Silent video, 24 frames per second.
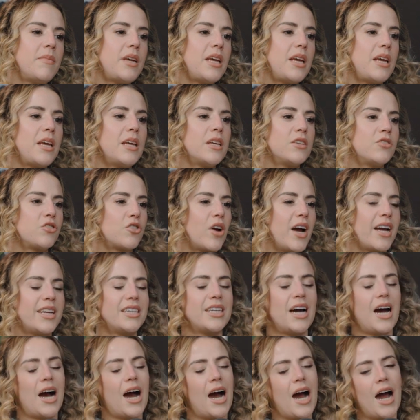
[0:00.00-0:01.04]
me trying
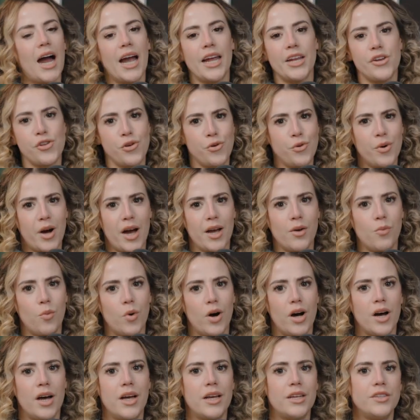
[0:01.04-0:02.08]
to hide who I
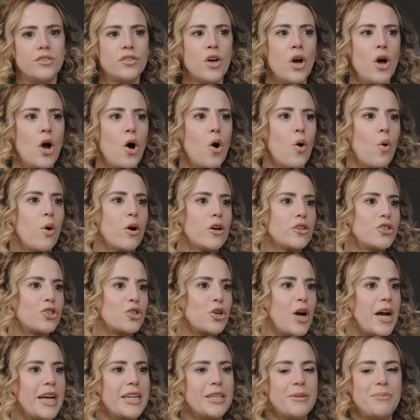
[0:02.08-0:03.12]
was or
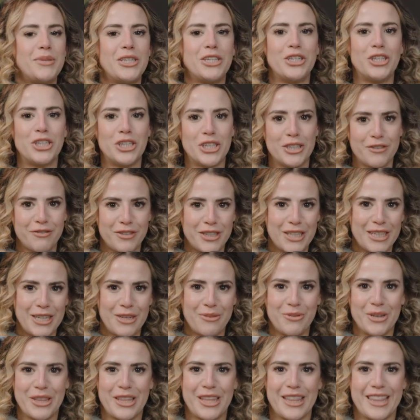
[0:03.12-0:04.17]
trying to be shifty
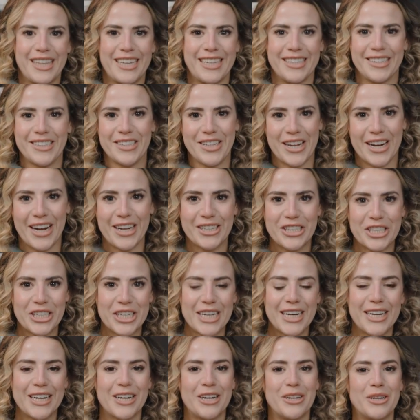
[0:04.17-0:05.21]
with the things that I
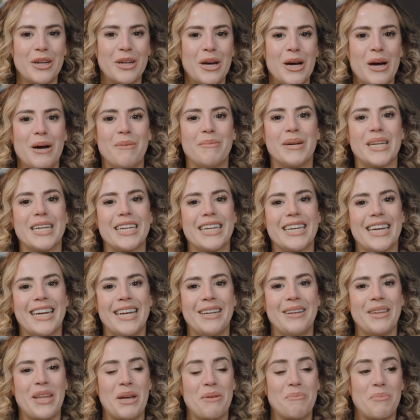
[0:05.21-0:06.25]
shared, but
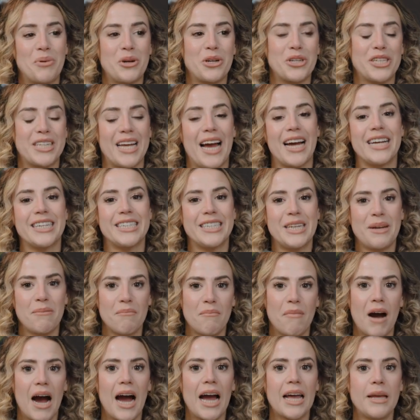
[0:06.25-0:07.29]
again, like protecting
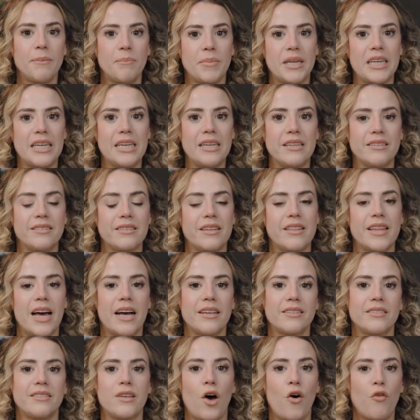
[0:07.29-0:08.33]
my peace and that
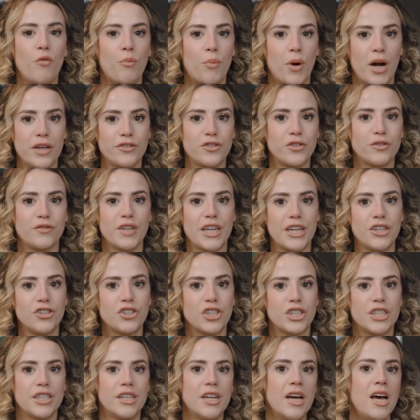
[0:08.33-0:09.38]
that
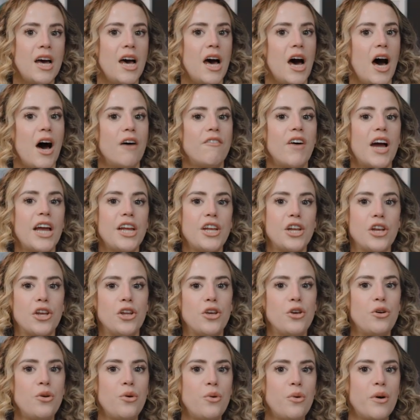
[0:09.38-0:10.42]
self-preservation of I
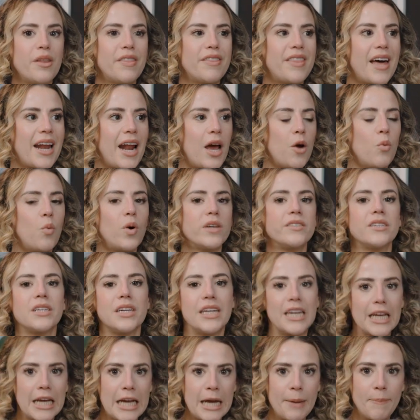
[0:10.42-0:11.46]
knew that I wasn't
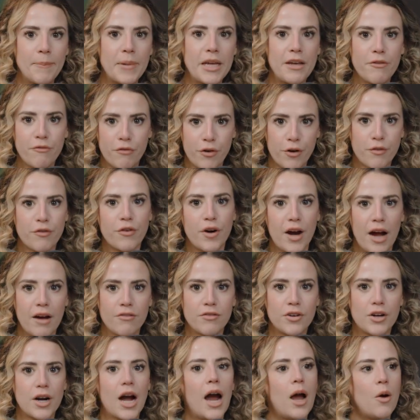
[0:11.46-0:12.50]
going to compete for
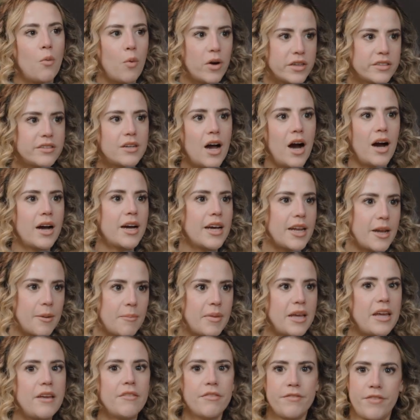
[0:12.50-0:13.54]
forever. I was not going to
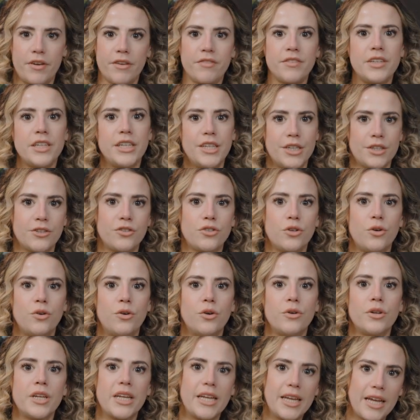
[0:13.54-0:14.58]
be fifty years
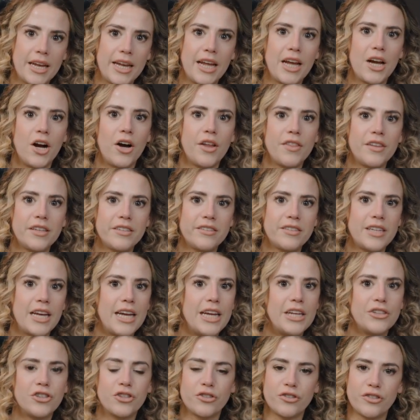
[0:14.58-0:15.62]
old getting on the
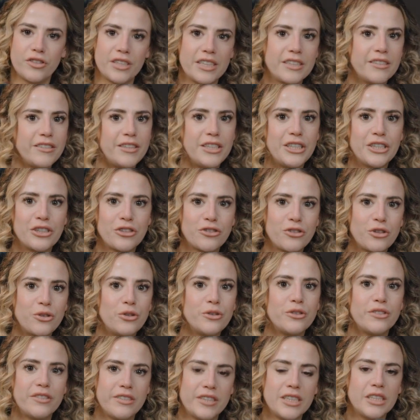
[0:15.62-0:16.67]
stage or sixty years
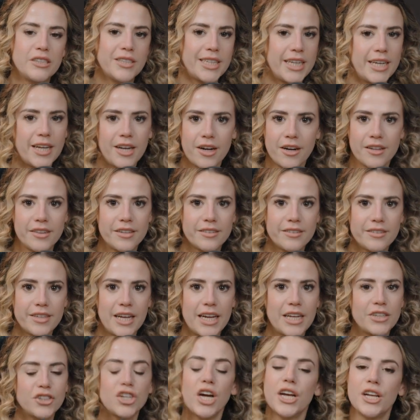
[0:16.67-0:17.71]
old still getting on the
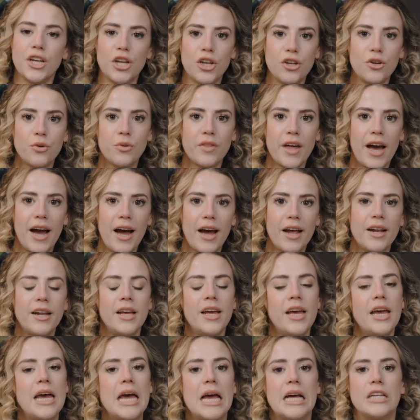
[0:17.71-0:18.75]
stage. I knew that.
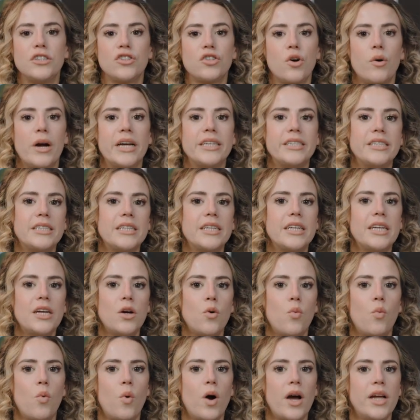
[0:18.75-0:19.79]
And so I
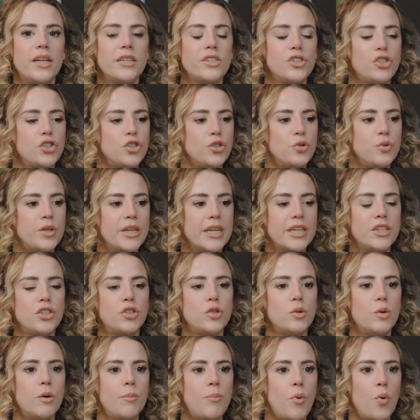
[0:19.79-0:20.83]
didn't want to get
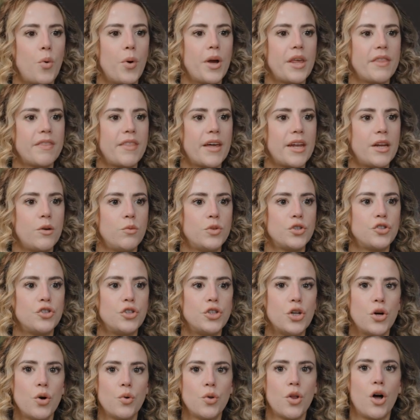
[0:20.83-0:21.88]
to a point that it was
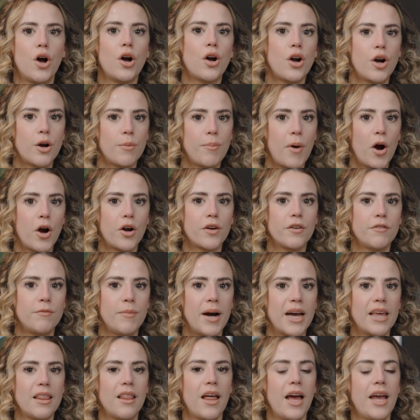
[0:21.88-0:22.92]
no longer a part of
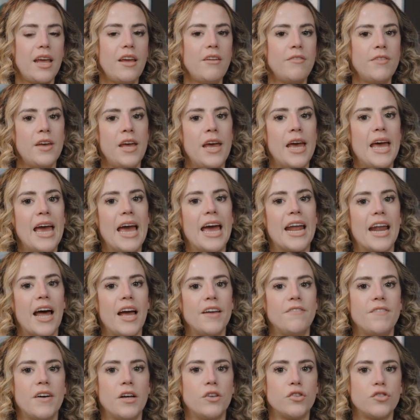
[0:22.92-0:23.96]
my life. And
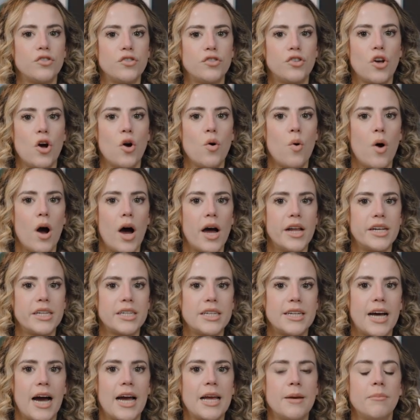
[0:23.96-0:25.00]
I felt so
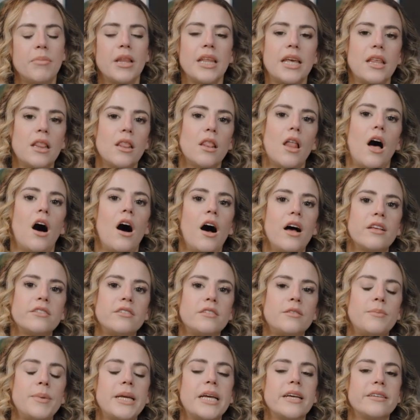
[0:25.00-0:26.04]
undeniably
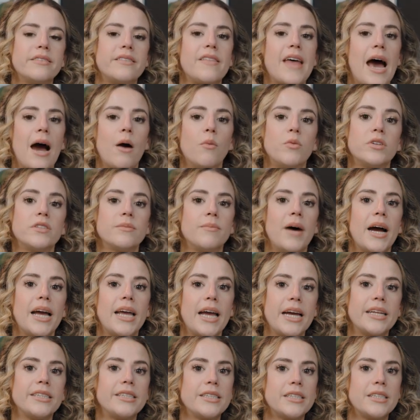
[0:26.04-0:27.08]
lost because that was my
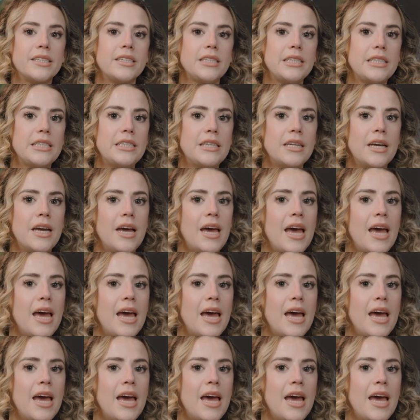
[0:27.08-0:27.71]
identity.